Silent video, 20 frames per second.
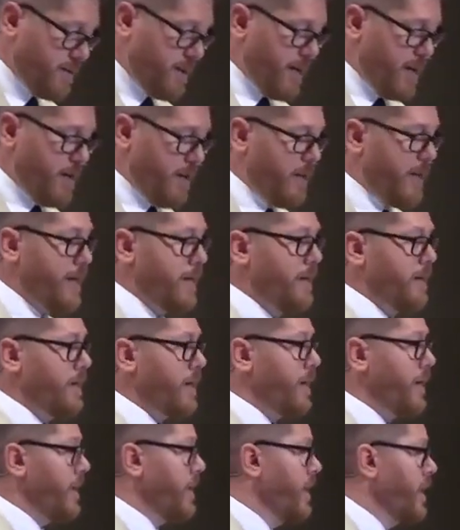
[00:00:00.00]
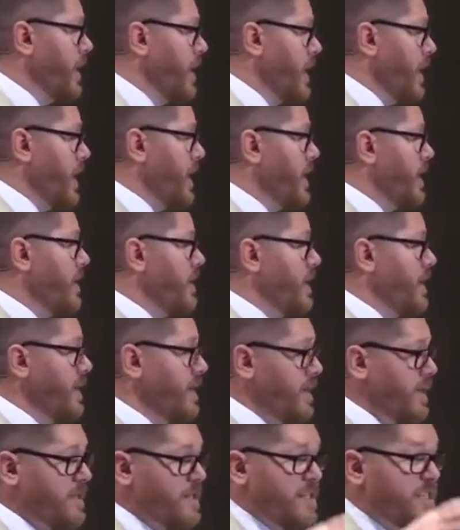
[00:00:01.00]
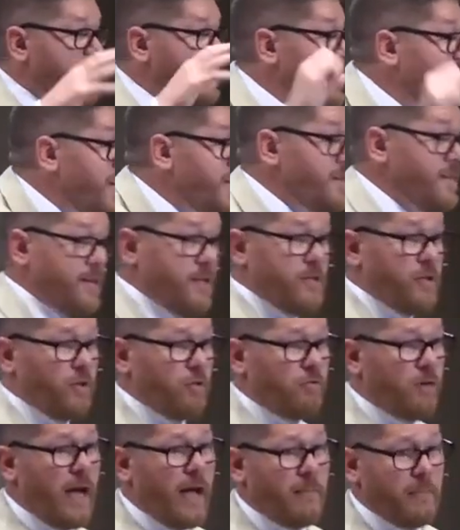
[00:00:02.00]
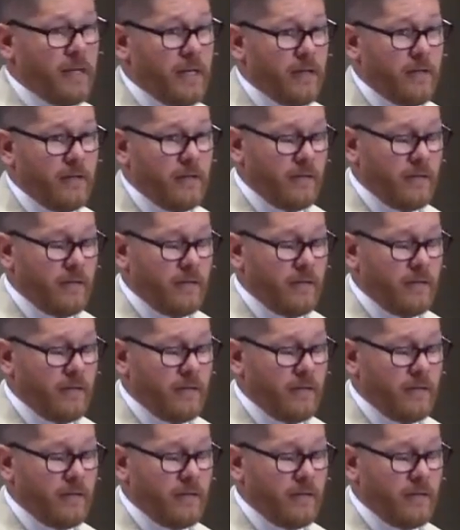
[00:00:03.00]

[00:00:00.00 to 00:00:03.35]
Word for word: kind of like uh, he, he doesn't seize it to rob it.